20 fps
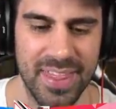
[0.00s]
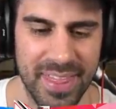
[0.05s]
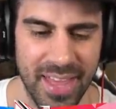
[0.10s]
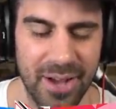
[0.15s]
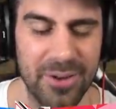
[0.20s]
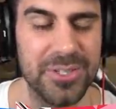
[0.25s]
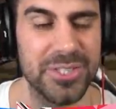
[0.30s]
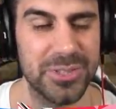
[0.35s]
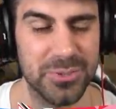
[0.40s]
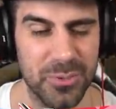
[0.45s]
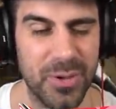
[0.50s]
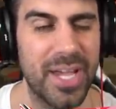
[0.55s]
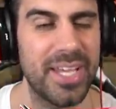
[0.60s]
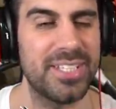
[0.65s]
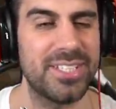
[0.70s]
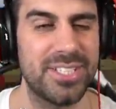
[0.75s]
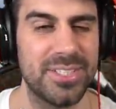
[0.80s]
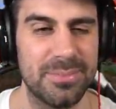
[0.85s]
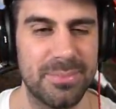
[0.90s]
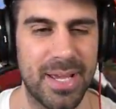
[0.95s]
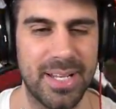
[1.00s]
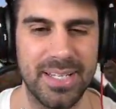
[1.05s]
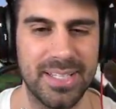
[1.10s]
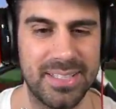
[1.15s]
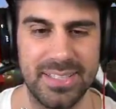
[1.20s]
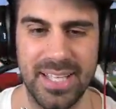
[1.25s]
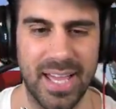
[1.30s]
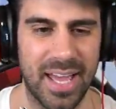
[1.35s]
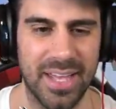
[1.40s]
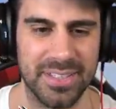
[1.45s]
that was way too many
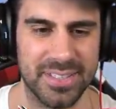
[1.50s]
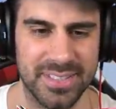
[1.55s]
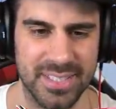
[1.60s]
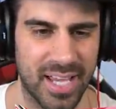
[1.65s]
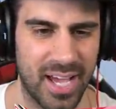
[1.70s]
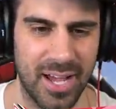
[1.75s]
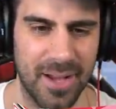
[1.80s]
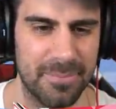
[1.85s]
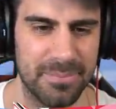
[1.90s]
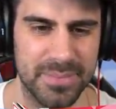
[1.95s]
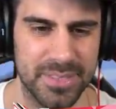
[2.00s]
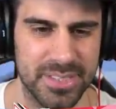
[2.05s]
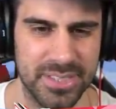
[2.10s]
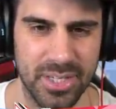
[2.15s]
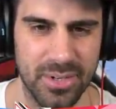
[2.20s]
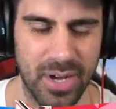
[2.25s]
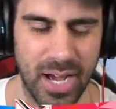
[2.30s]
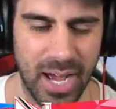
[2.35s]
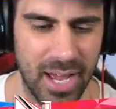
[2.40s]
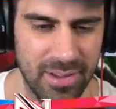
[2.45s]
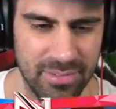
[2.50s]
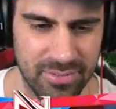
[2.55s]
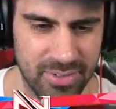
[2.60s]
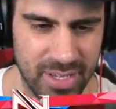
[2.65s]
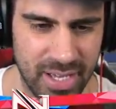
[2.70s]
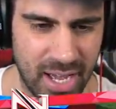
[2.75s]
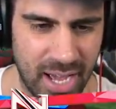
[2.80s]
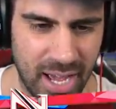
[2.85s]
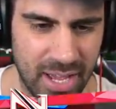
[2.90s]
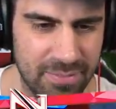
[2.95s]
deaths. Um, so I've
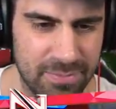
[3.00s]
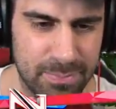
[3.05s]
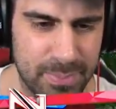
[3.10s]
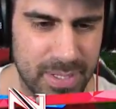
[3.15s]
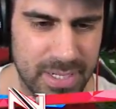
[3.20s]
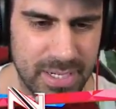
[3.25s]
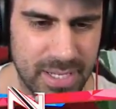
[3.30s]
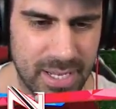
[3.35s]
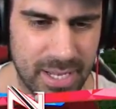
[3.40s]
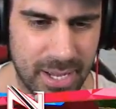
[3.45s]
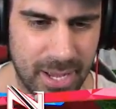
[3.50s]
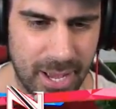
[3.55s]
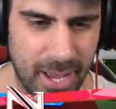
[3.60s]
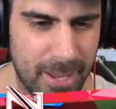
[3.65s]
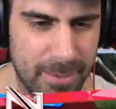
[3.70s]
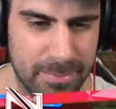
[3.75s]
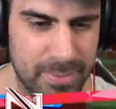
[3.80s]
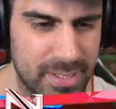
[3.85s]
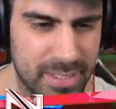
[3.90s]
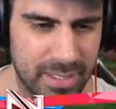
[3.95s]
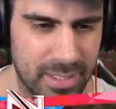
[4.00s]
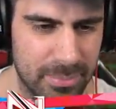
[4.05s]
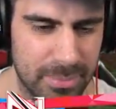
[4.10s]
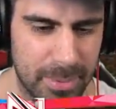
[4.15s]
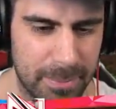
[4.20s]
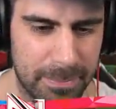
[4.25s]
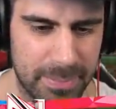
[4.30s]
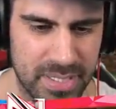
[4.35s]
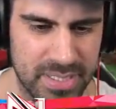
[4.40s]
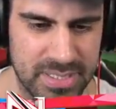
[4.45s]
uh, I've been uh, I've been a little
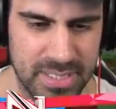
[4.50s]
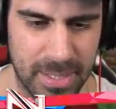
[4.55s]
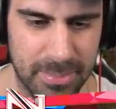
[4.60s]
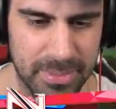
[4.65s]
bit busy.